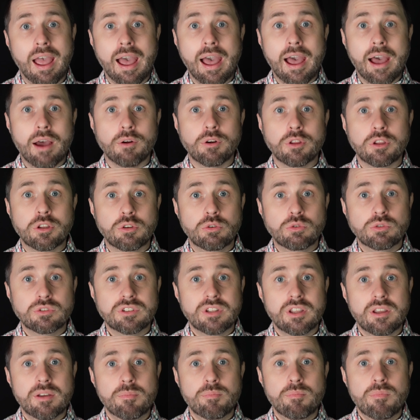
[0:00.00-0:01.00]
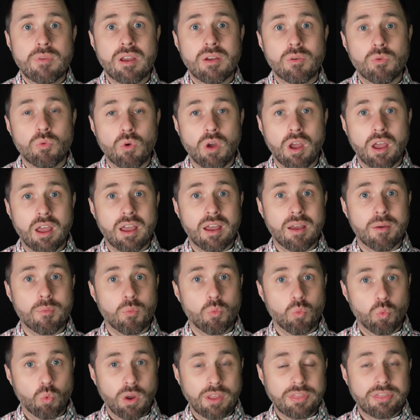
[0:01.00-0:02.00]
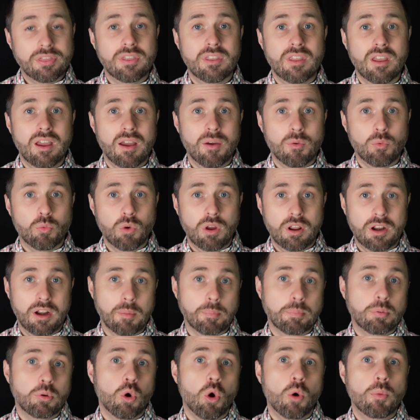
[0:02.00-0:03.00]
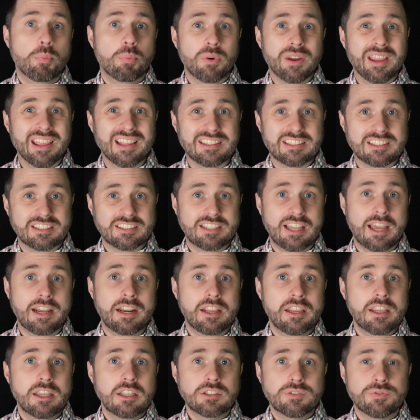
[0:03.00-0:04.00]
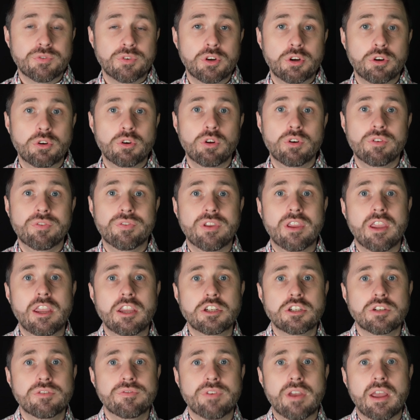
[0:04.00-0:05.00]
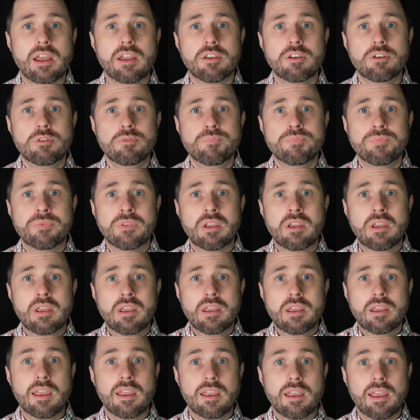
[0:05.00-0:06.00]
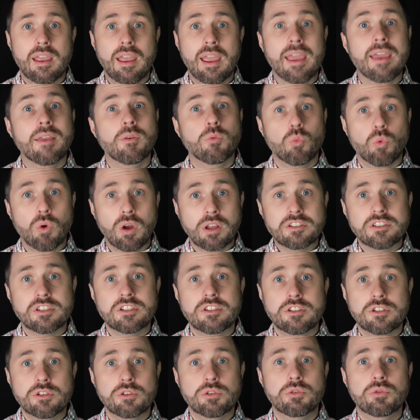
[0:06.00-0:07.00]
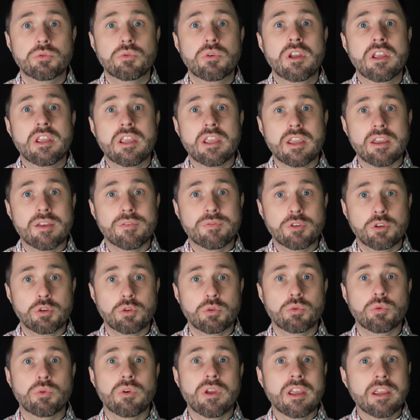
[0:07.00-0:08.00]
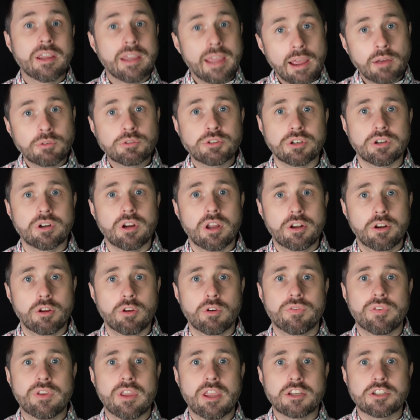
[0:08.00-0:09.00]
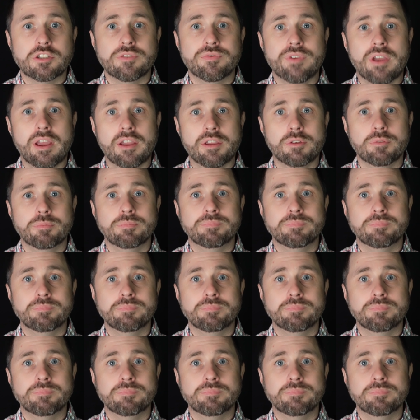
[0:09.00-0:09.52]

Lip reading: how to use them, what an appropriate setting is for your notification value, and what to do if you encounter a notification value.